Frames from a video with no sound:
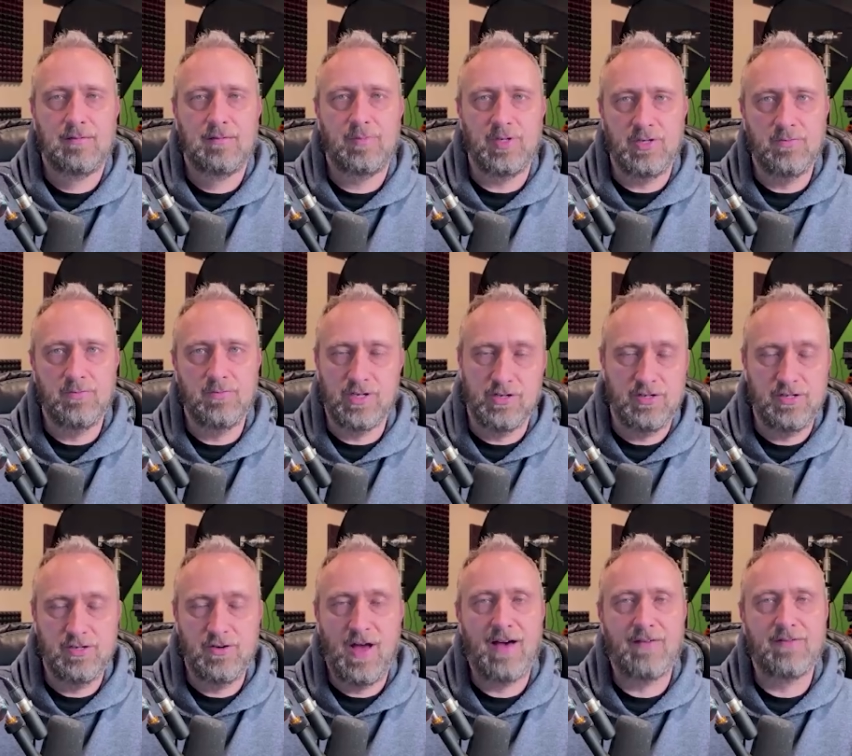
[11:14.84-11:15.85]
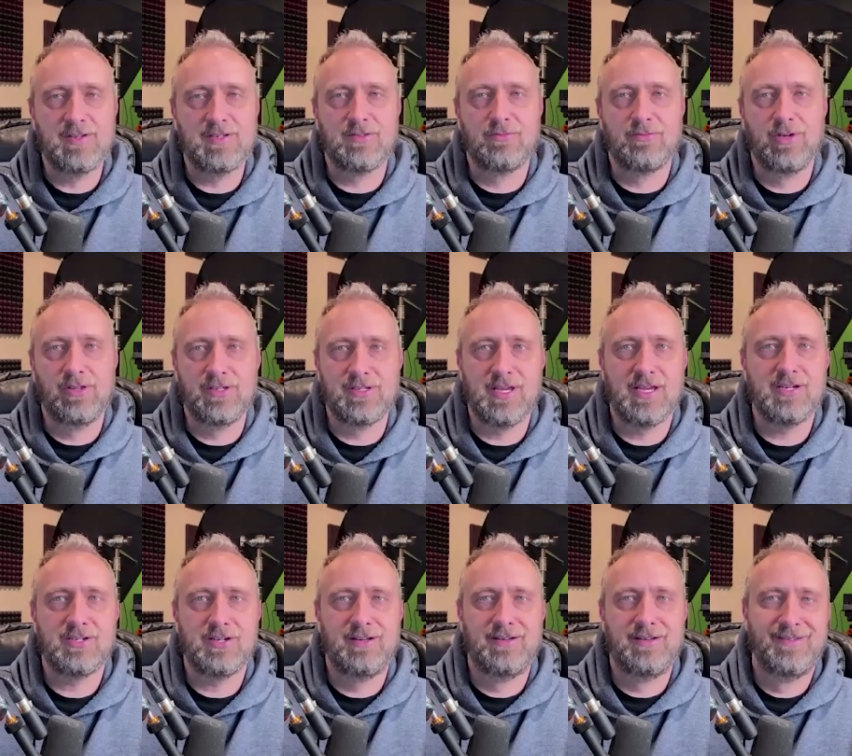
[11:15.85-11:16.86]
But what you do have is the
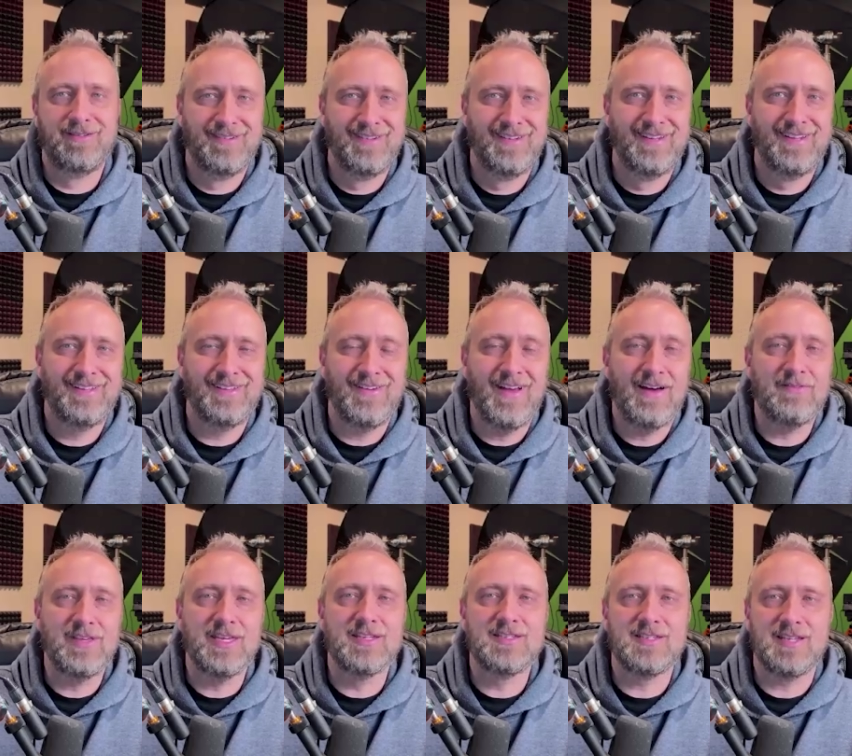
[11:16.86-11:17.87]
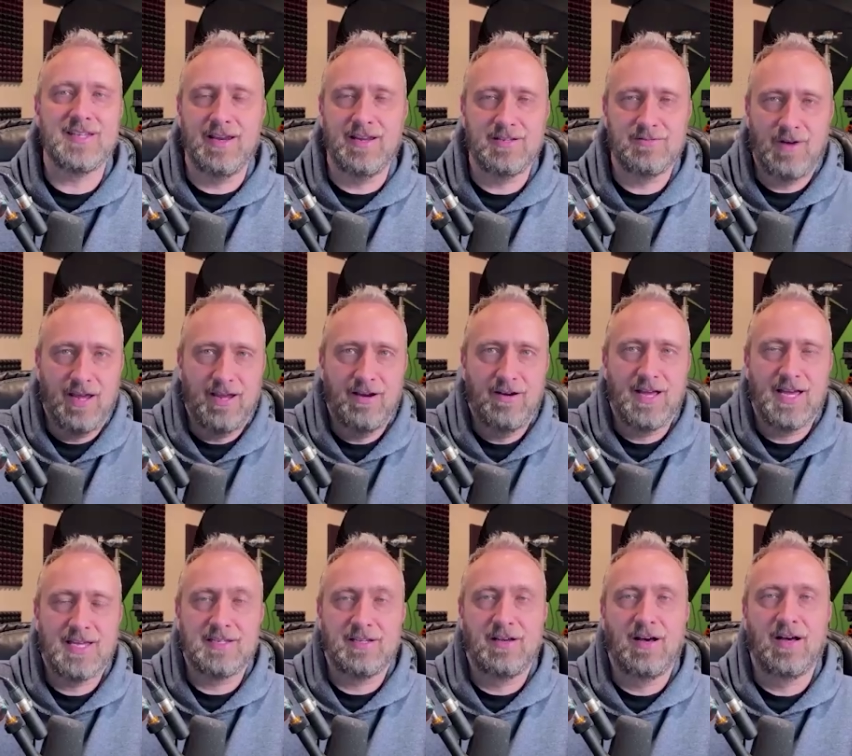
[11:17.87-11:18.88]
realization. You have the insight. It's right here. It
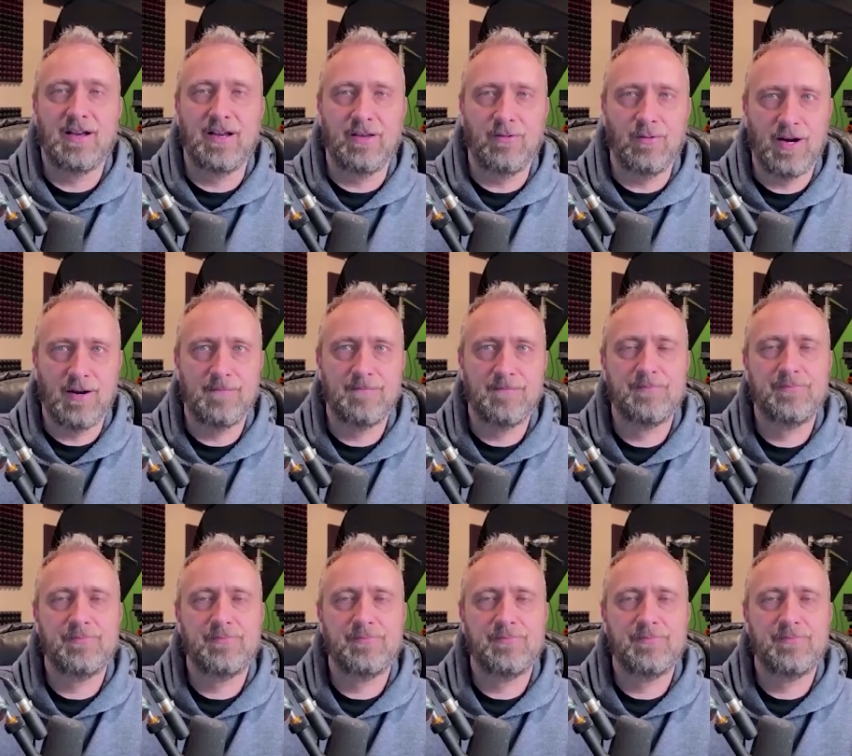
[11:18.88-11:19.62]
hasn't gone anywhere.